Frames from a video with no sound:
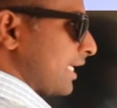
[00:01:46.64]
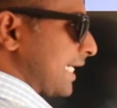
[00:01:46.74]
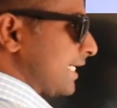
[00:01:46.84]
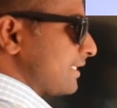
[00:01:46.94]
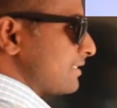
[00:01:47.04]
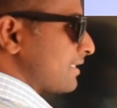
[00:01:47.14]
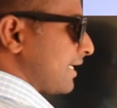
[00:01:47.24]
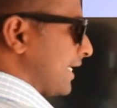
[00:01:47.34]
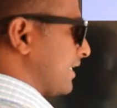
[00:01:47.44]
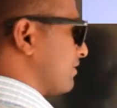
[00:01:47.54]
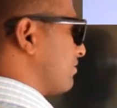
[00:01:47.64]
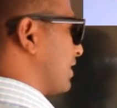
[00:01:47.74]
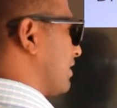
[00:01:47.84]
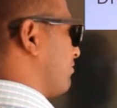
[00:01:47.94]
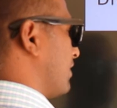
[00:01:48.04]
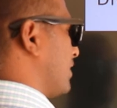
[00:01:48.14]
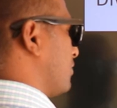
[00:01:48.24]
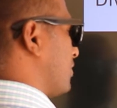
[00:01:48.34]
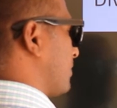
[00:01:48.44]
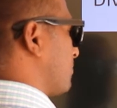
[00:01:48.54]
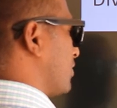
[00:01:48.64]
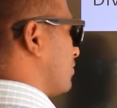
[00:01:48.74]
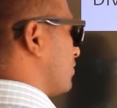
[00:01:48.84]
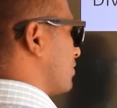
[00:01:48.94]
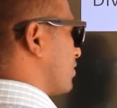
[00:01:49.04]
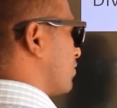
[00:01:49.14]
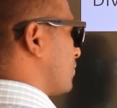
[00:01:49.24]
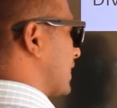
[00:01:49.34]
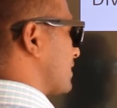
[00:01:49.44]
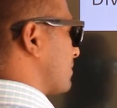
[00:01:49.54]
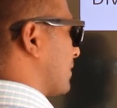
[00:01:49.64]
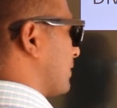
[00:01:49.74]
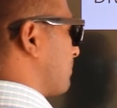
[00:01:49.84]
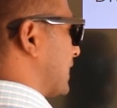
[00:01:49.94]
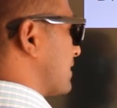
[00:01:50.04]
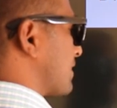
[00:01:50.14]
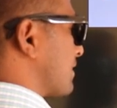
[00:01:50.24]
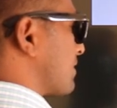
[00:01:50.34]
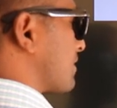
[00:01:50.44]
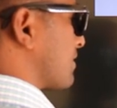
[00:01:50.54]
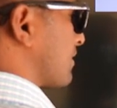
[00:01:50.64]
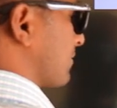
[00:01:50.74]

It is enough if we do up to 2 decimal places.